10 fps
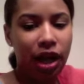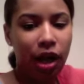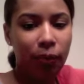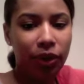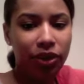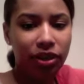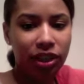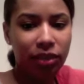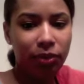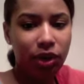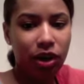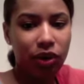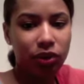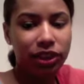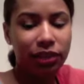I'll put the link
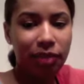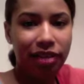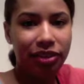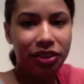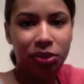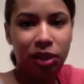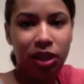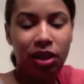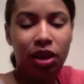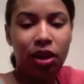below to my regimen.